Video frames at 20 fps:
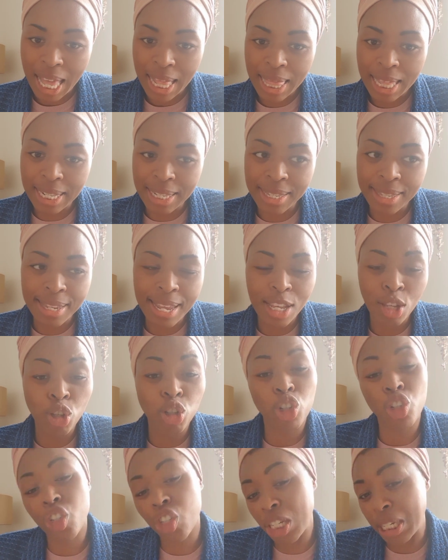let's say
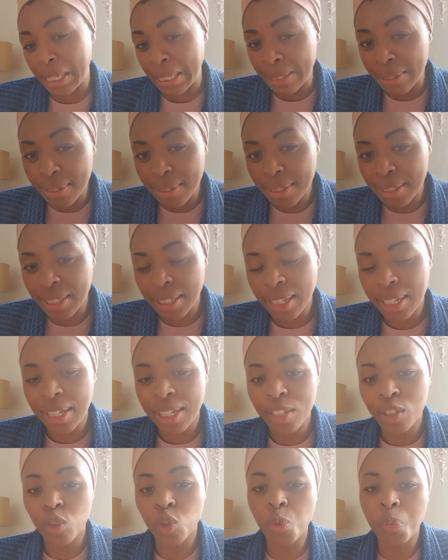your shield
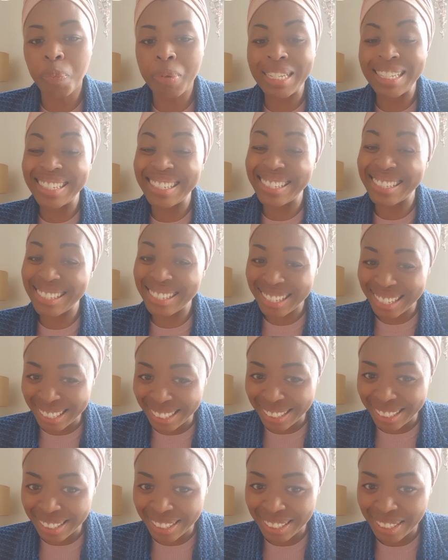to be
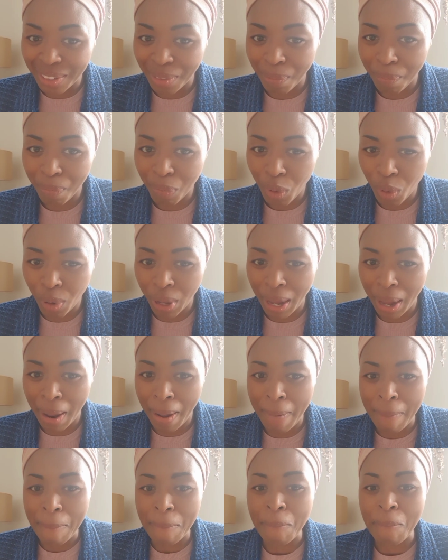sealed.
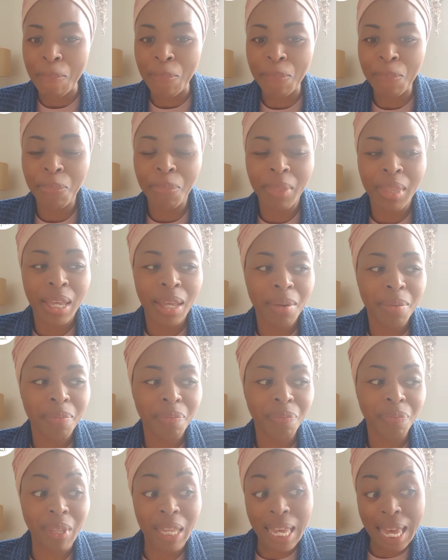Okay.
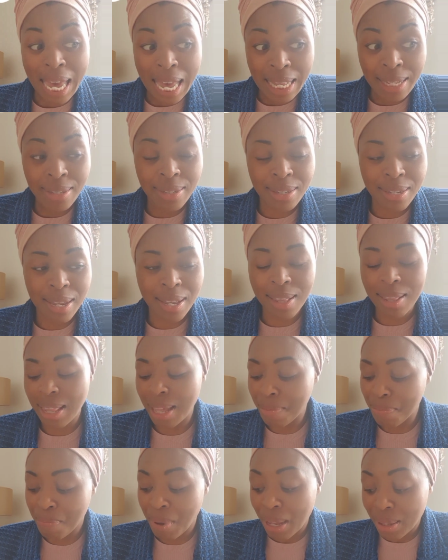And
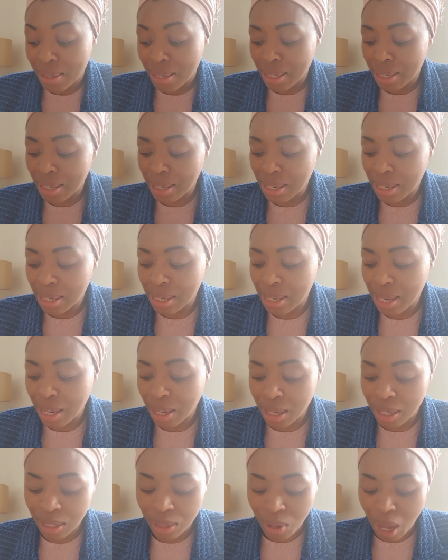but this is
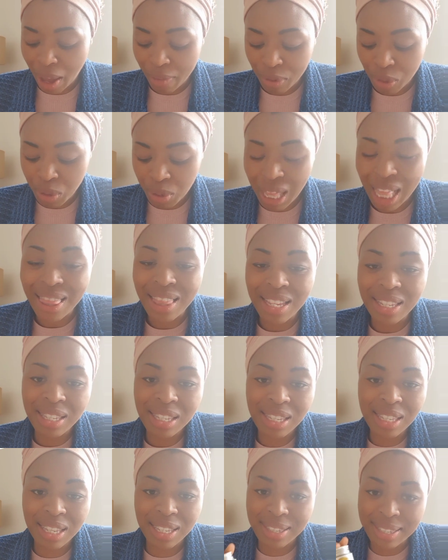you have to know that
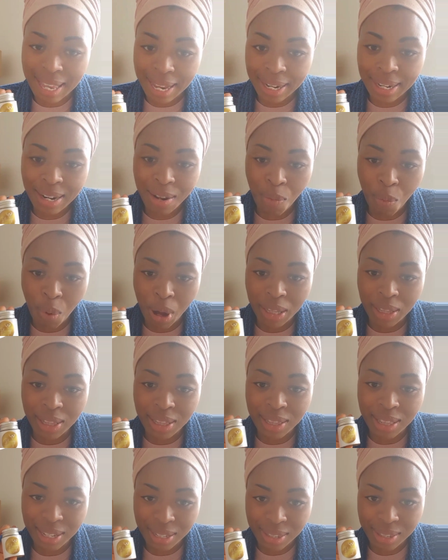this is exactly what
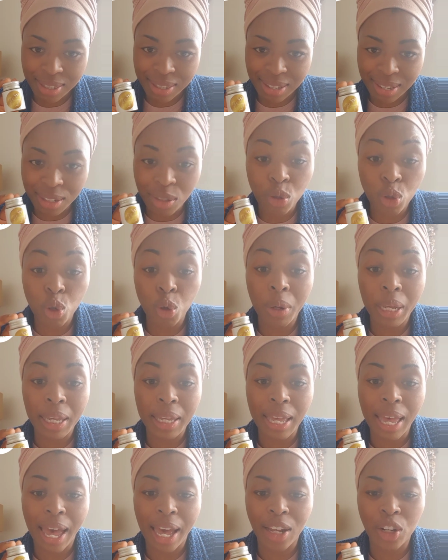this is
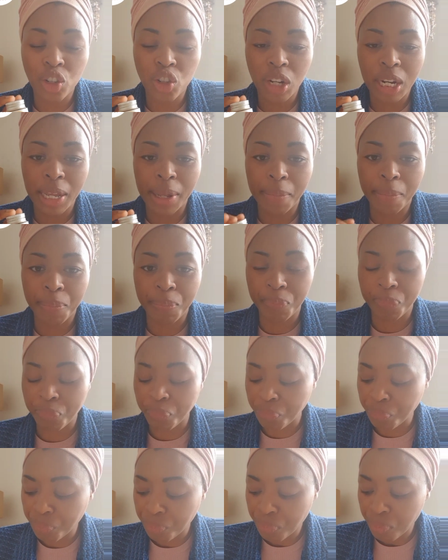doing. Actually,
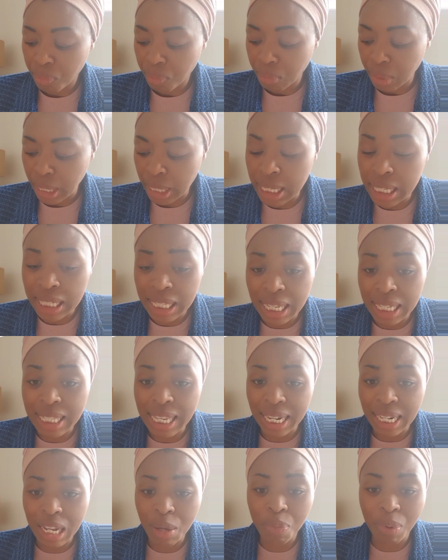this is
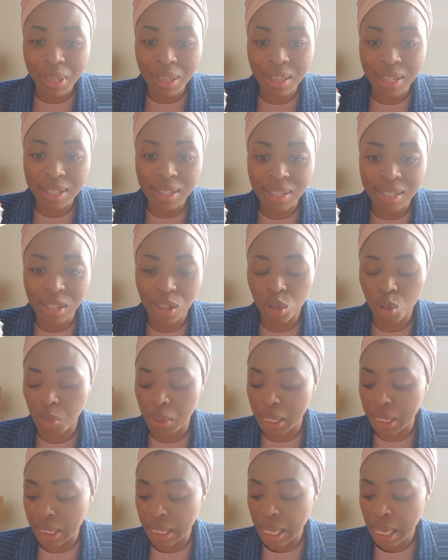exactly what this is
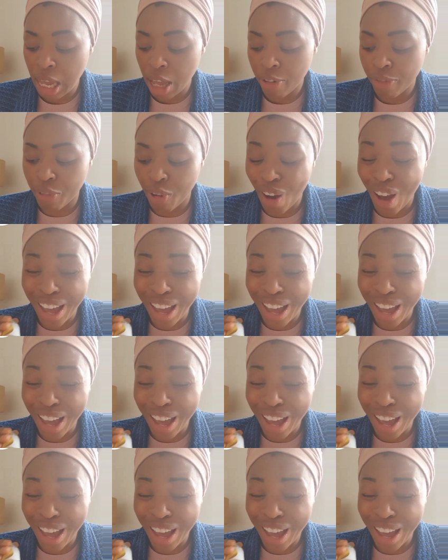doing for